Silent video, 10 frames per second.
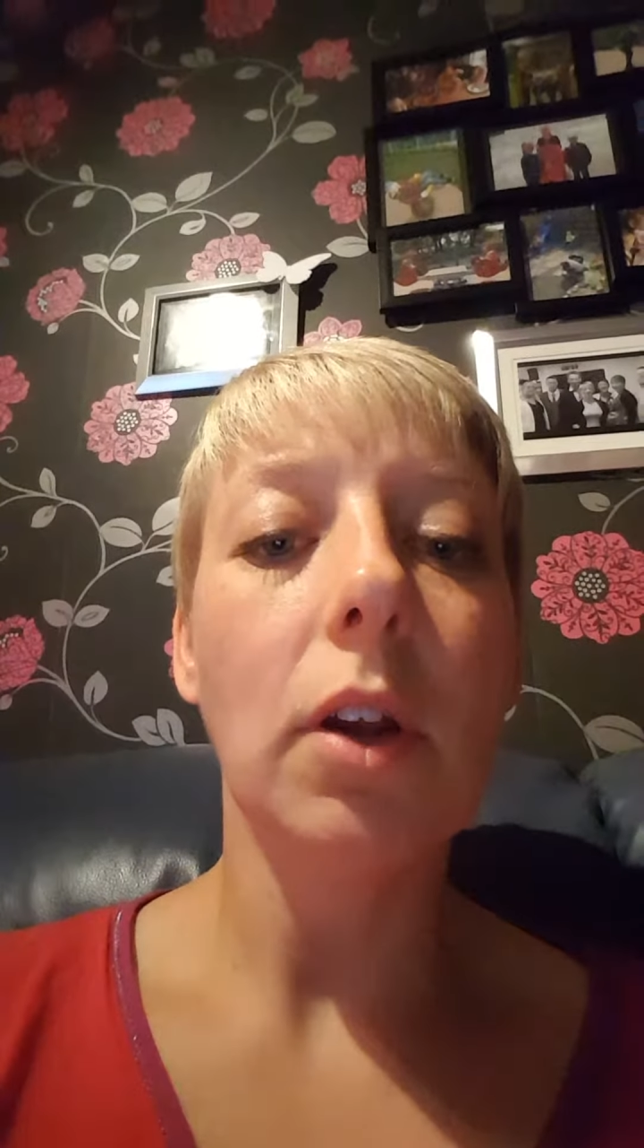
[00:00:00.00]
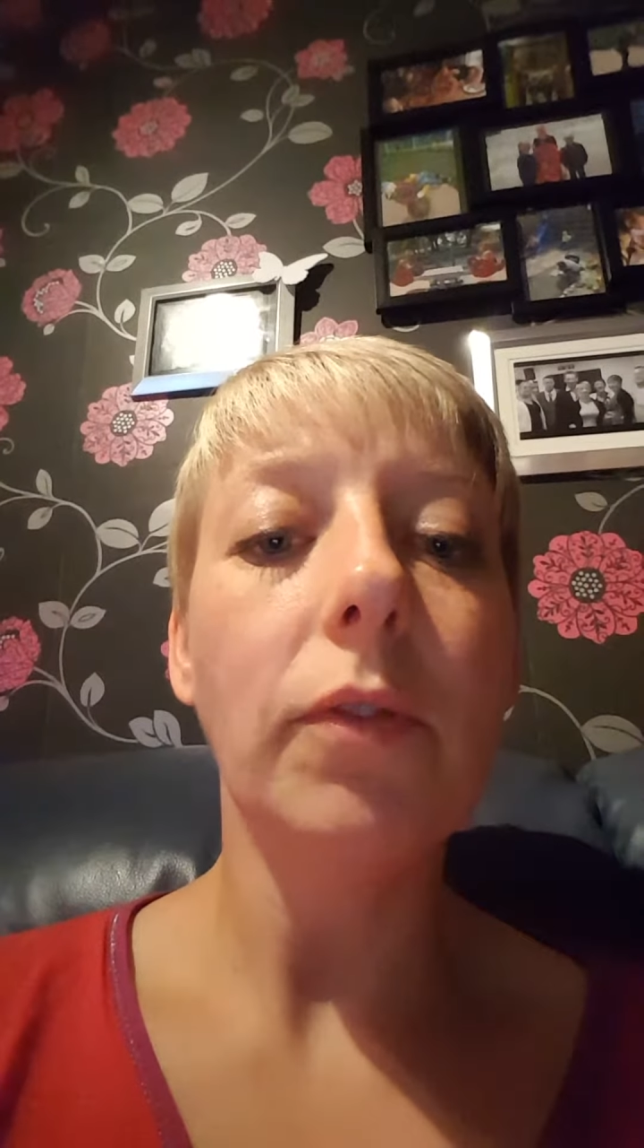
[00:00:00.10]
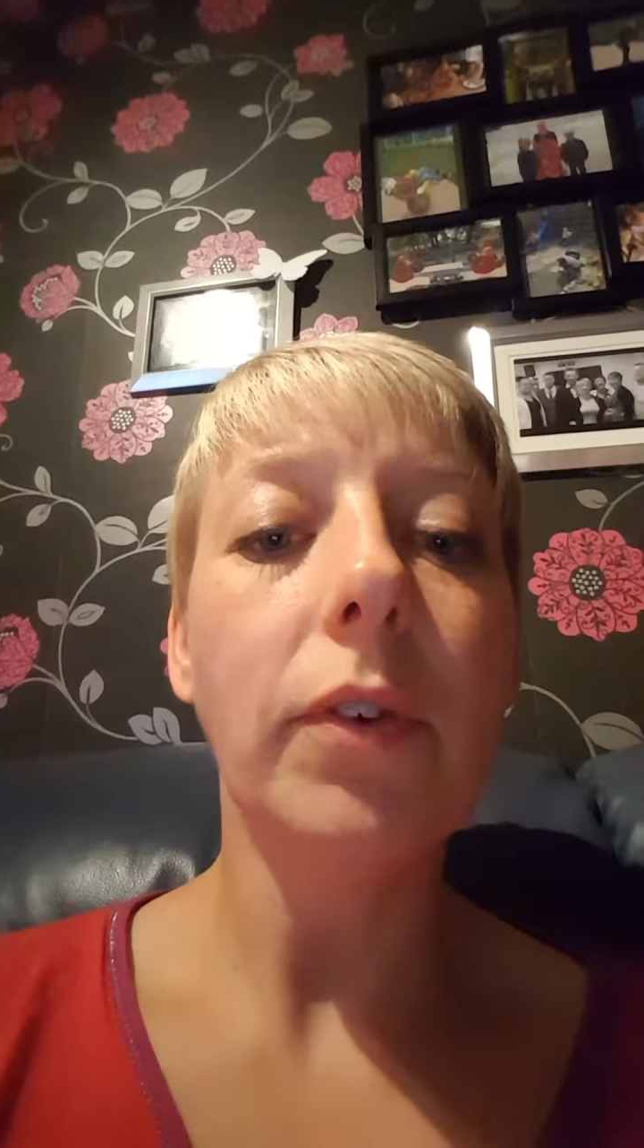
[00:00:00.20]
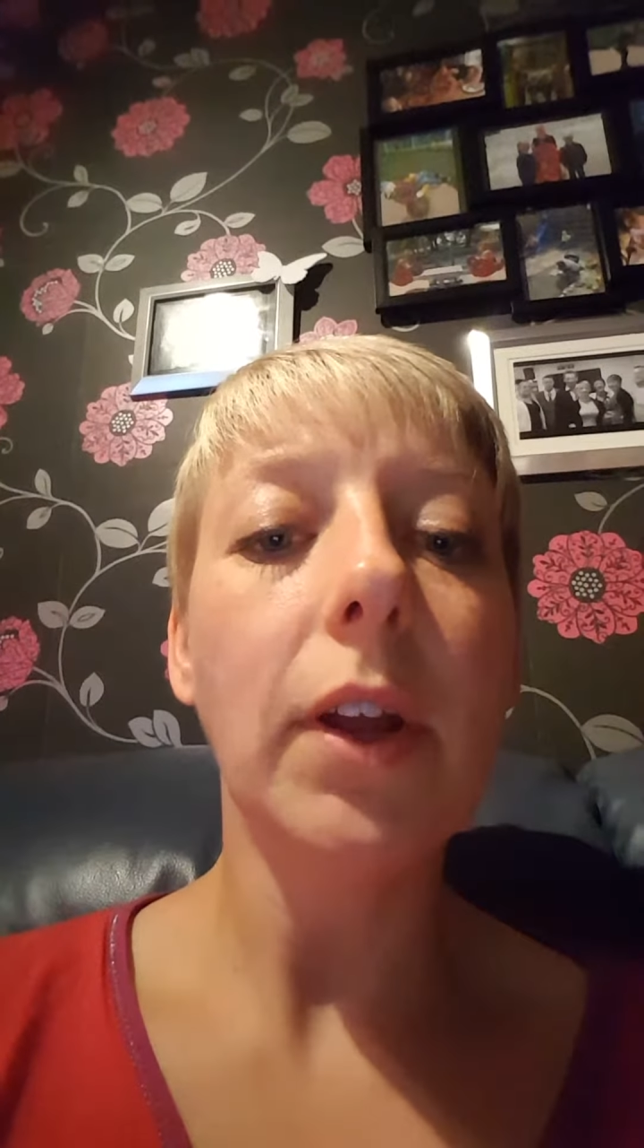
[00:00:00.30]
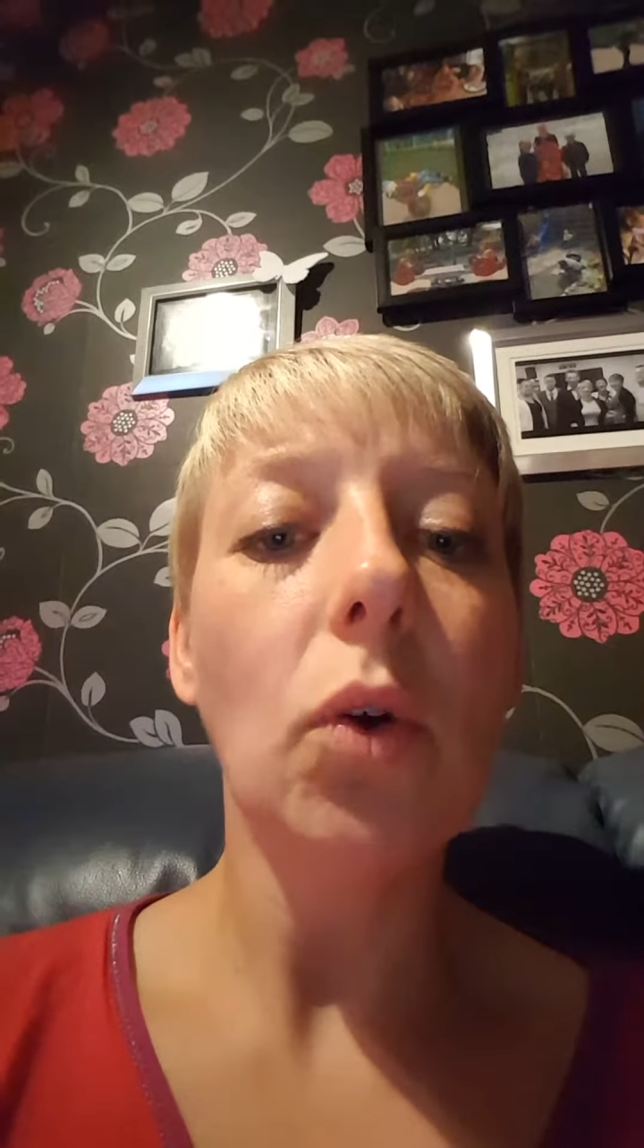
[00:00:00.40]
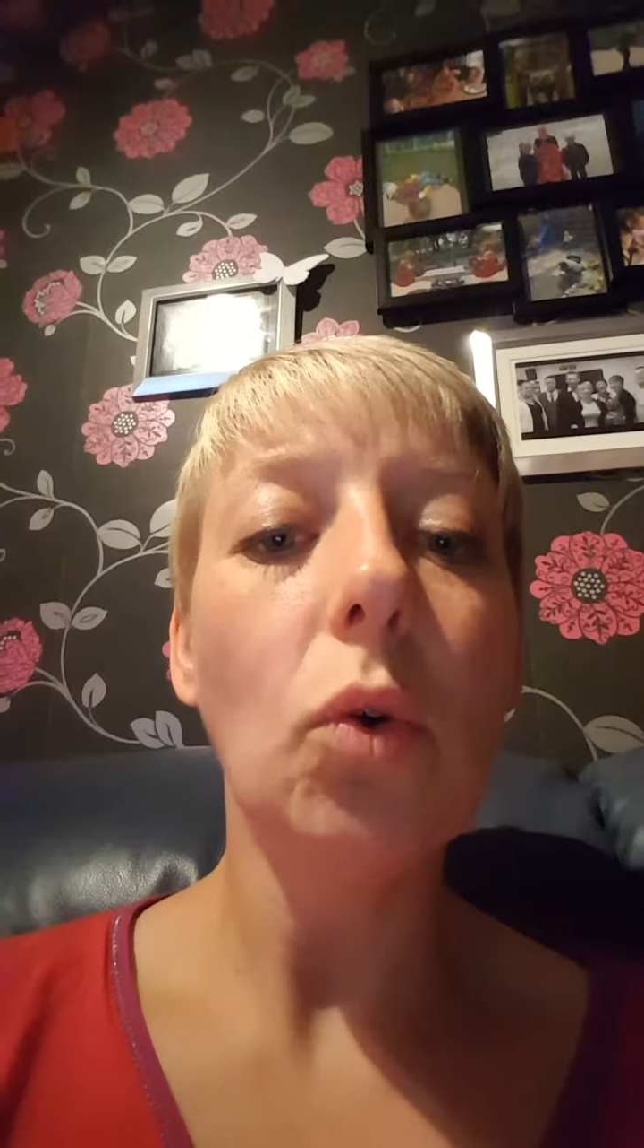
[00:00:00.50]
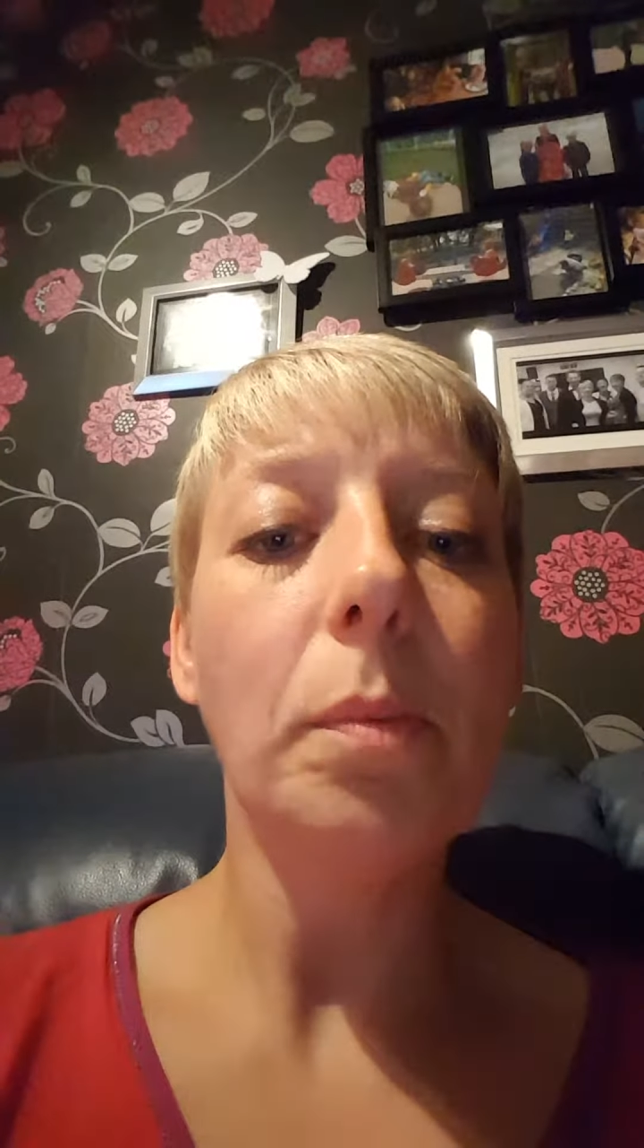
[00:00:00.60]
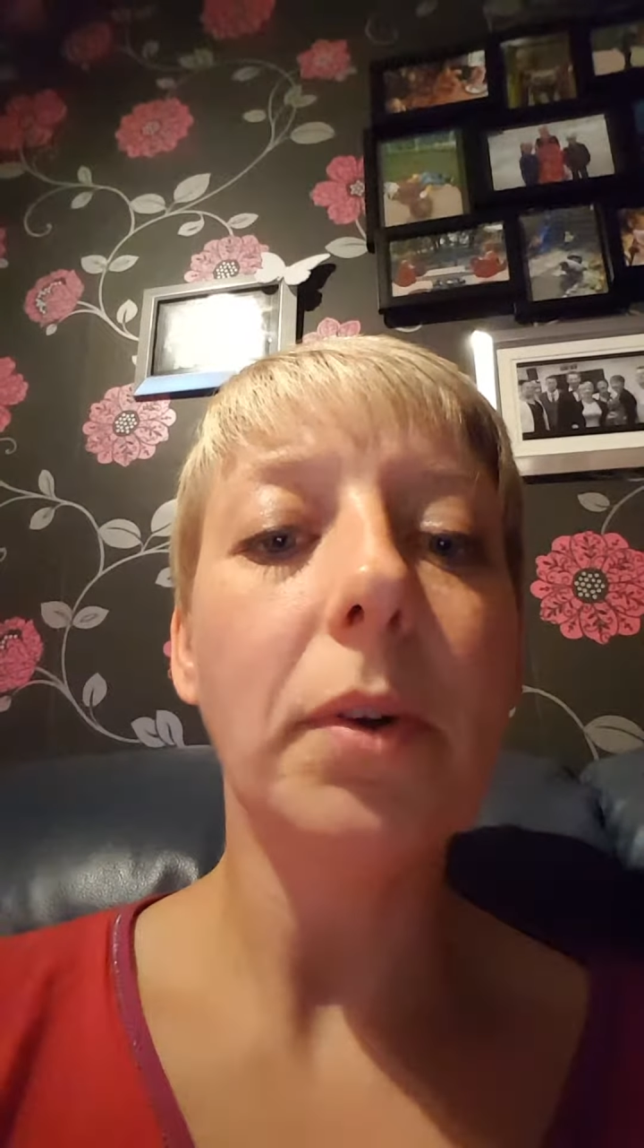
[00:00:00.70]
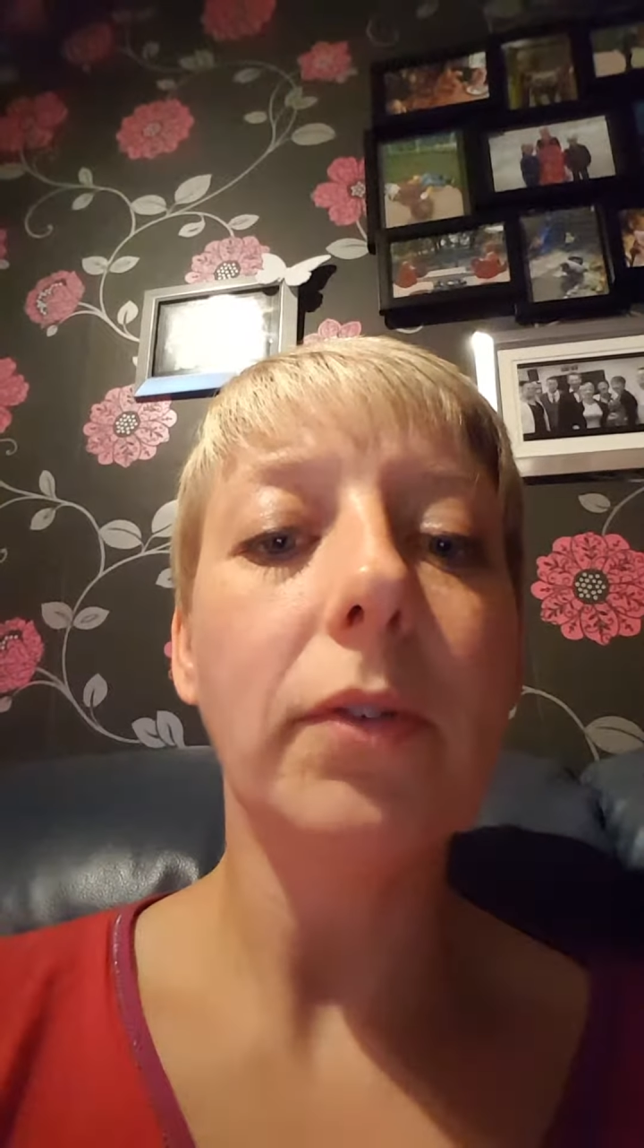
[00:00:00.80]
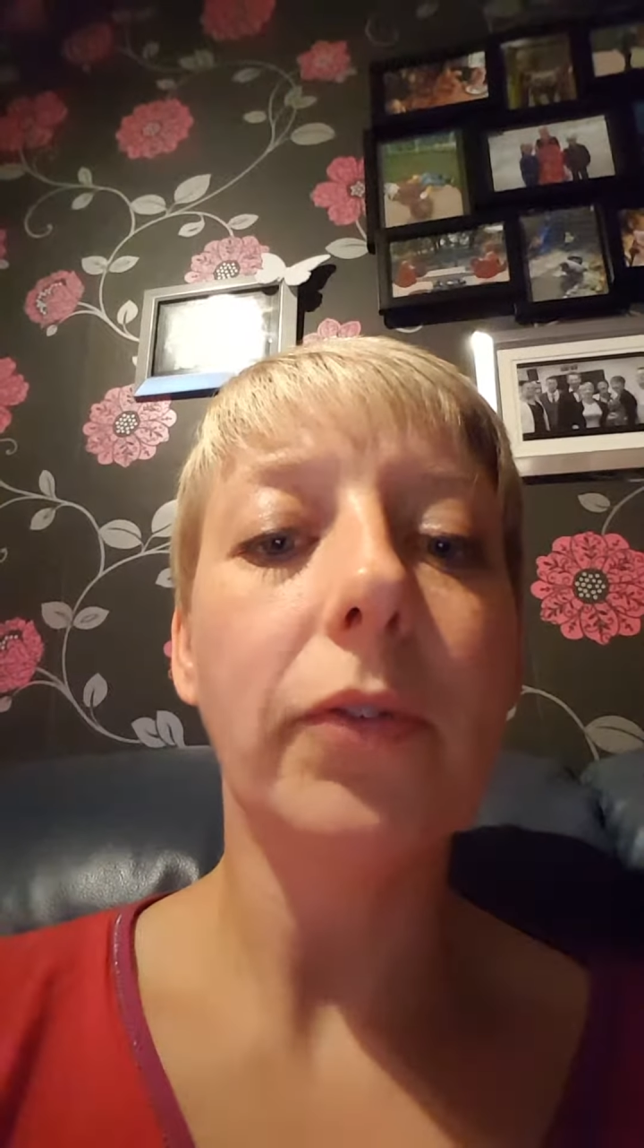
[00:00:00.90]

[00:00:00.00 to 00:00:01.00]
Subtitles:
lovely open